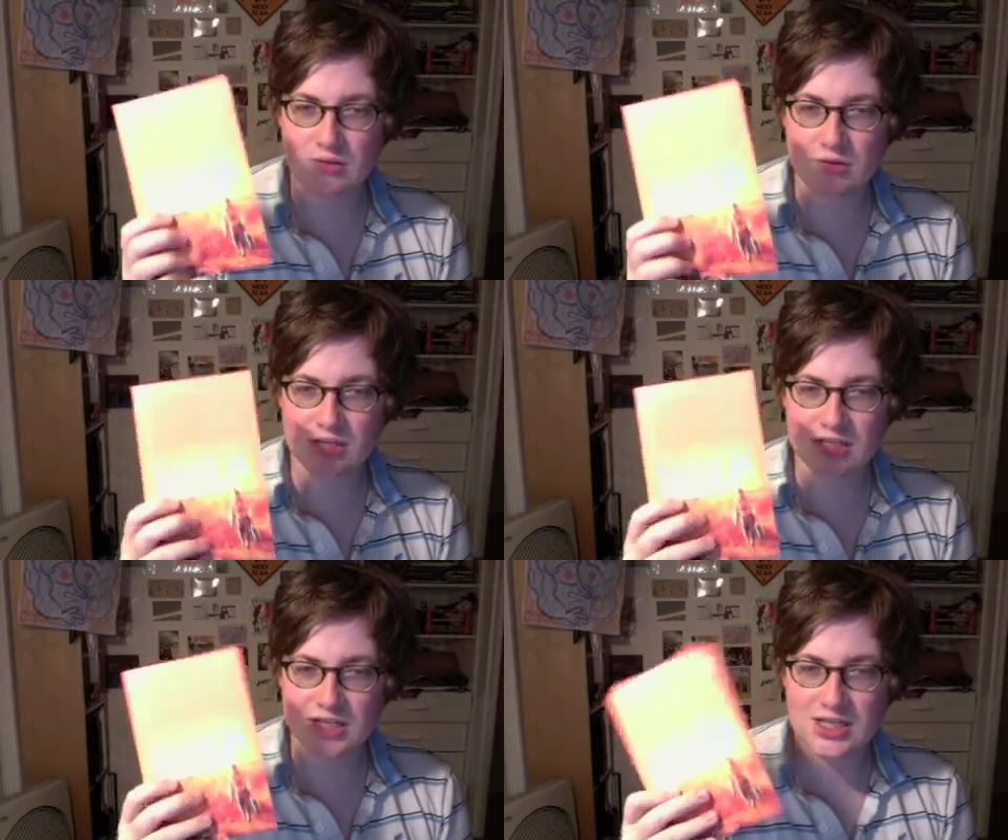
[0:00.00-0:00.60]
the
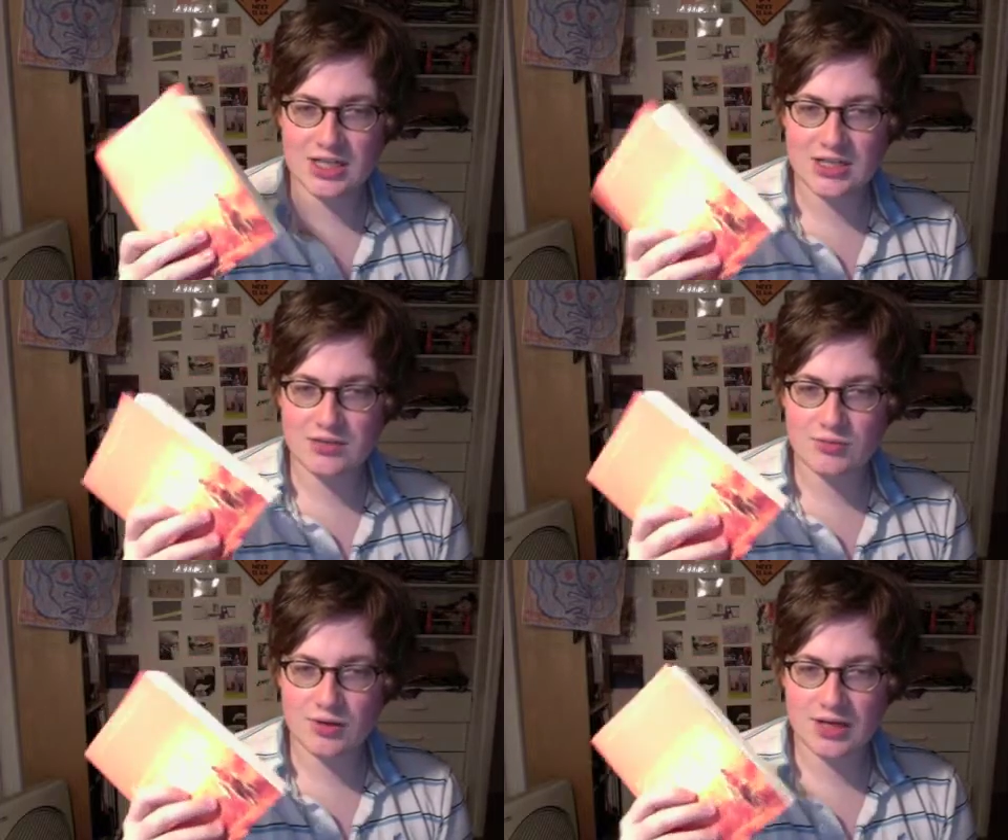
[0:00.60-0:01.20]
scenes
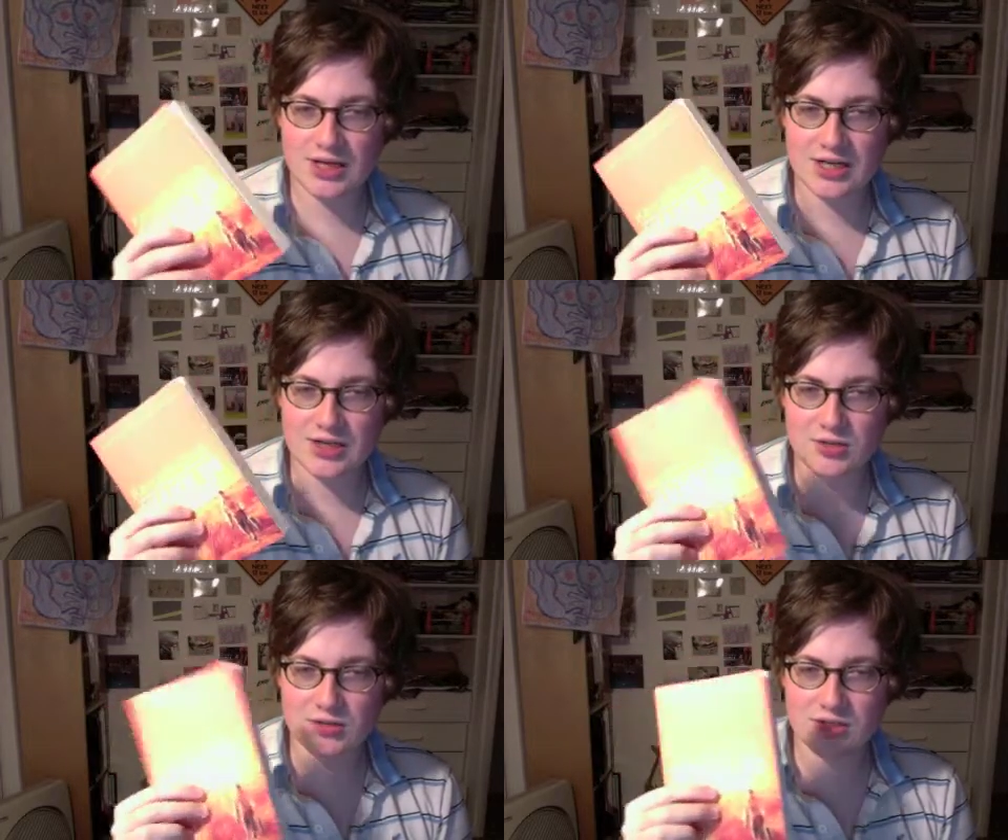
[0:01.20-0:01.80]
where he
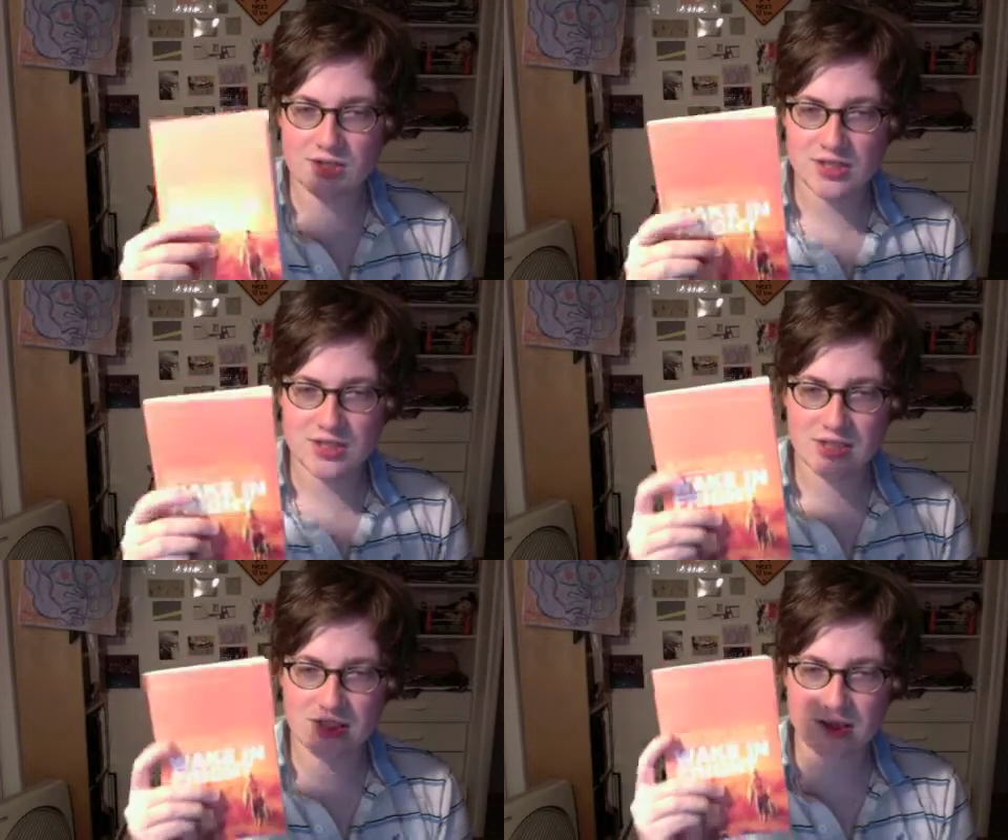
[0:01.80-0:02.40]
talks to
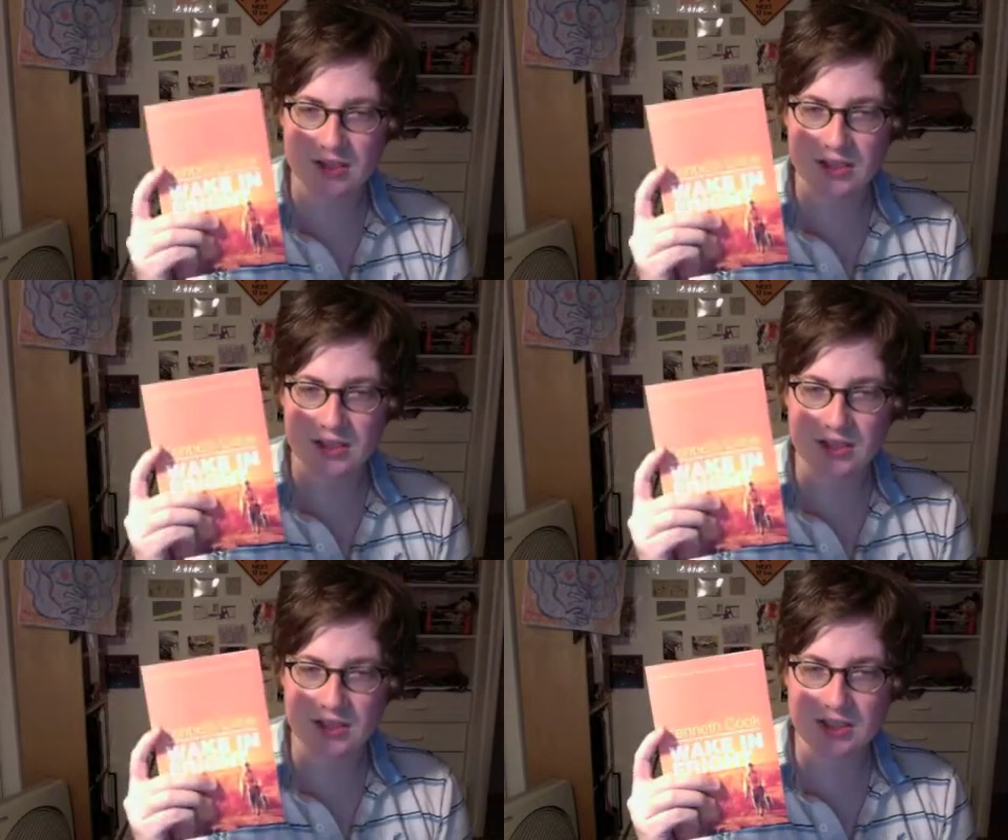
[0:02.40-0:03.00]
the
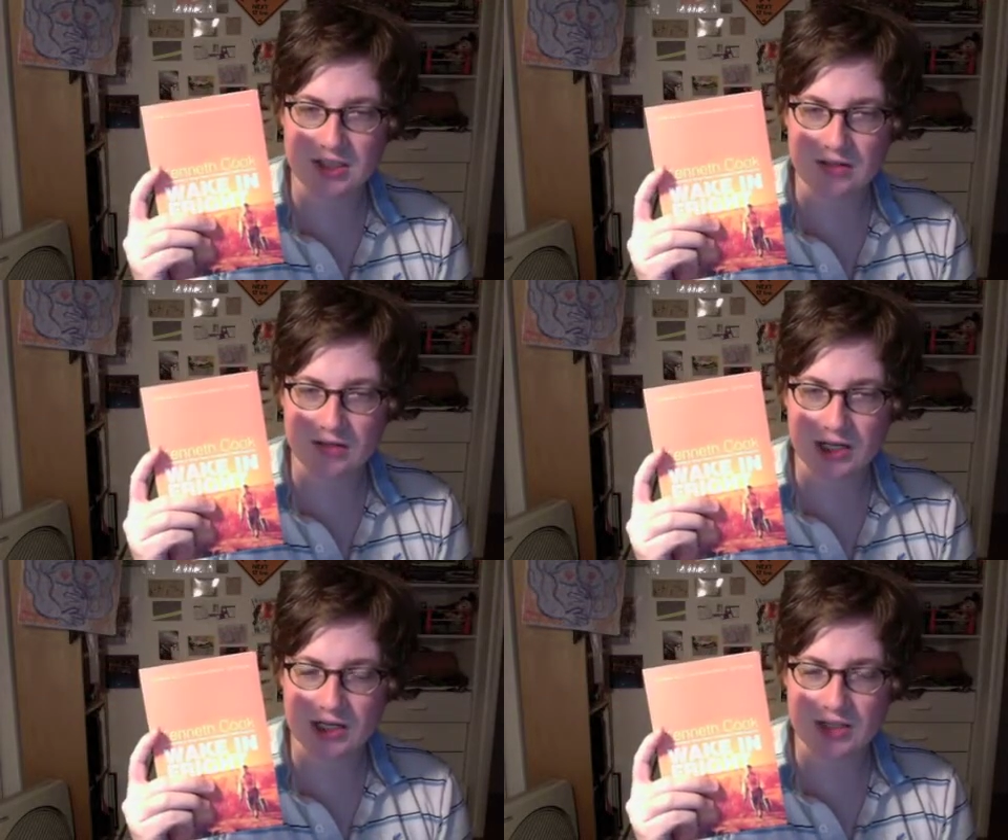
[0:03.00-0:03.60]
that secret
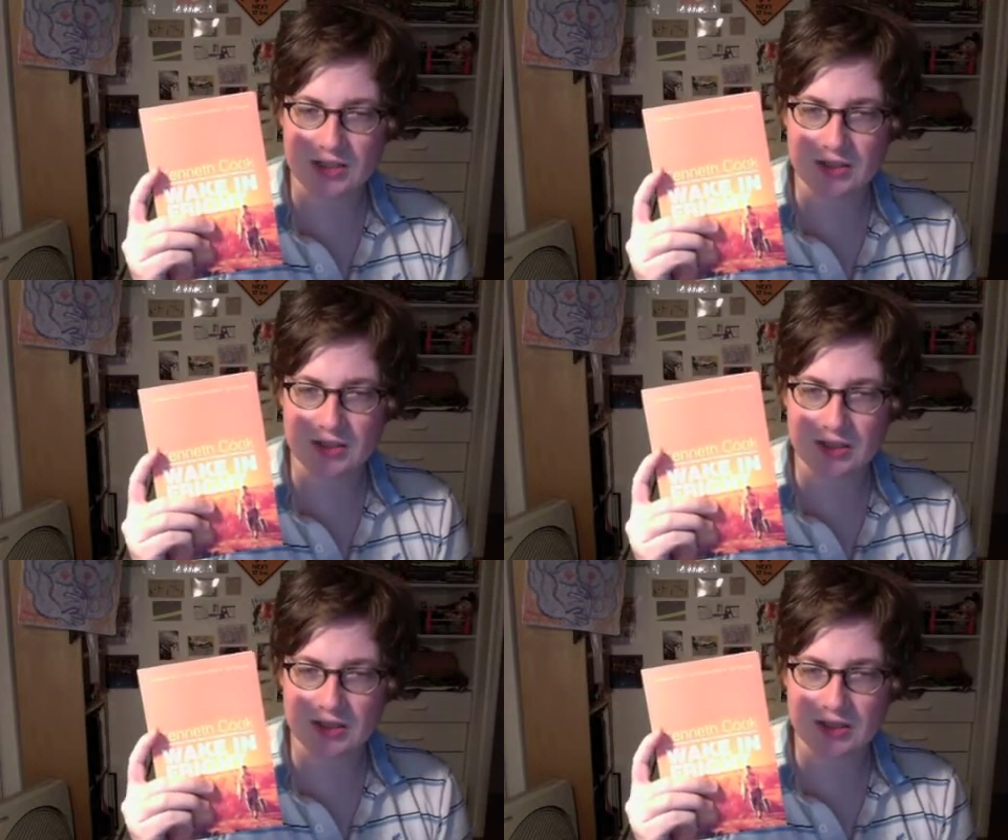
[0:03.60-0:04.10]
agent in